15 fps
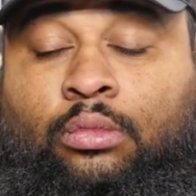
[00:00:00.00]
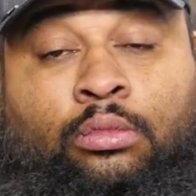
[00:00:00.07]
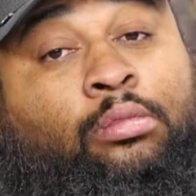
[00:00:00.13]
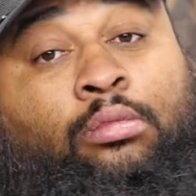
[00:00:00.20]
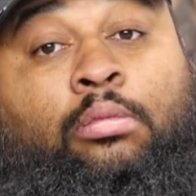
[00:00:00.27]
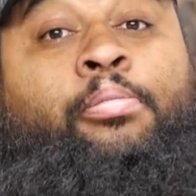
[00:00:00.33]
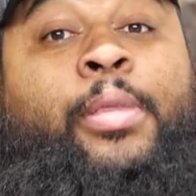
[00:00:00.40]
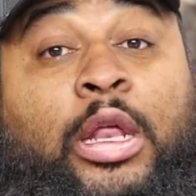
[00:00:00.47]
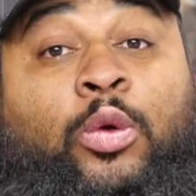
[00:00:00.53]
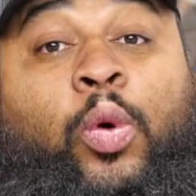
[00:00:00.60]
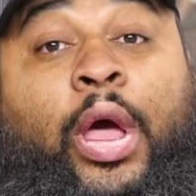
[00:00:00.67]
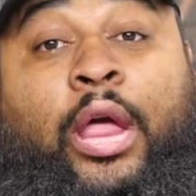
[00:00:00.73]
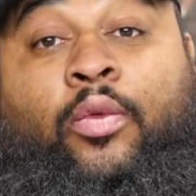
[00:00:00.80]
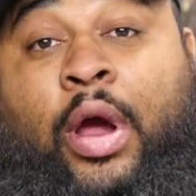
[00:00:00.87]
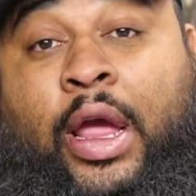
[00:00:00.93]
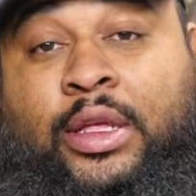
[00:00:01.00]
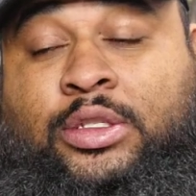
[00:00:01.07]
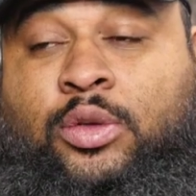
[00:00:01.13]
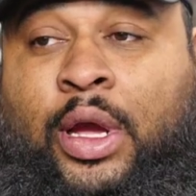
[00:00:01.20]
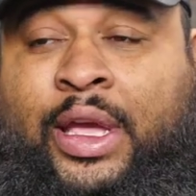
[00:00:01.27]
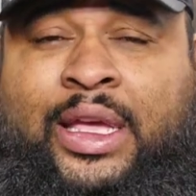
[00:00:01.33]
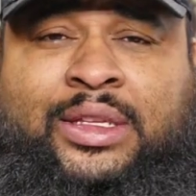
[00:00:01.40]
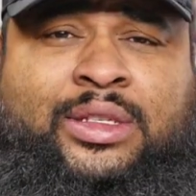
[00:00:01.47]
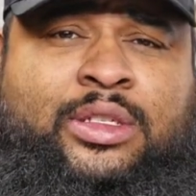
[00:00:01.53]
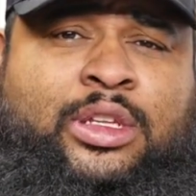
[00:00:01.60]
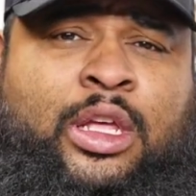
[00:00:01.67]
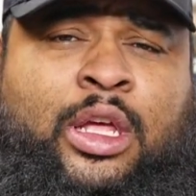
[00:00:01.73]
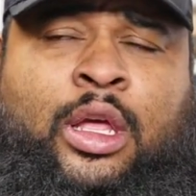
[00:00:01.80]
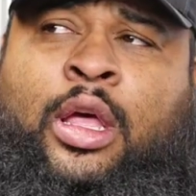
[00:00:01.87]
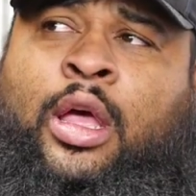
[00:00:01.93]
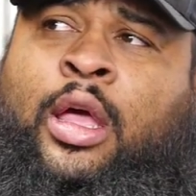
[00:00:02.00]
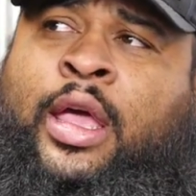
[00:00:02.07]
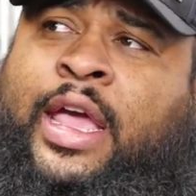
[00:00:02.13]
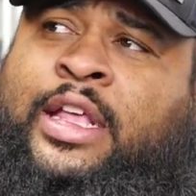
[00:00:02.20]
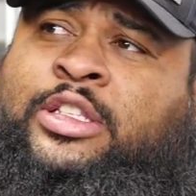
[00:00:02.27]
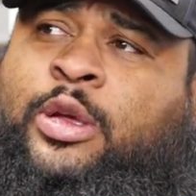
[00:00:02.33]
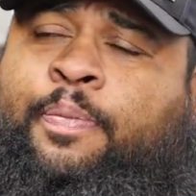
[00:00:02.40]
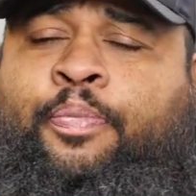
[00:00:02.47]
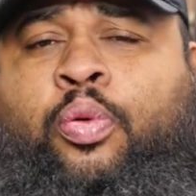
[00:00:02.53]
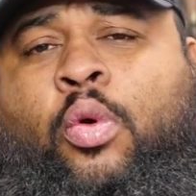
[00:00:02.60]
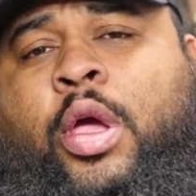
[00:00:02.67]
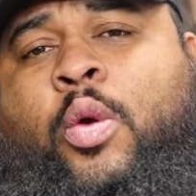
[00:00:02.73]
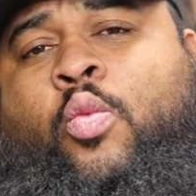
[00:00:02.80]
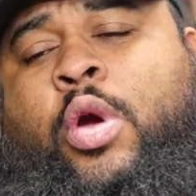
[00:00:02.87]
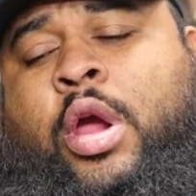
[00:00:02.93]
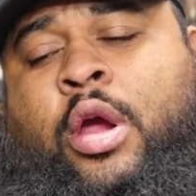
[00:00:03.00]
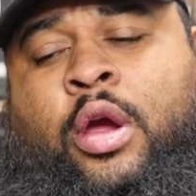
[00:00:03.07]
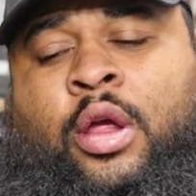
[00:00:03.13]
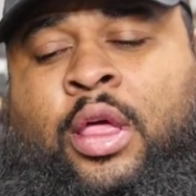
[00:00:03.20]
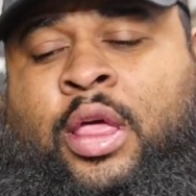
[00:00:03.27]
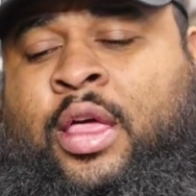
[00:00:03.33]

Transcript: Midway, right? So I guess it's a, it's a point where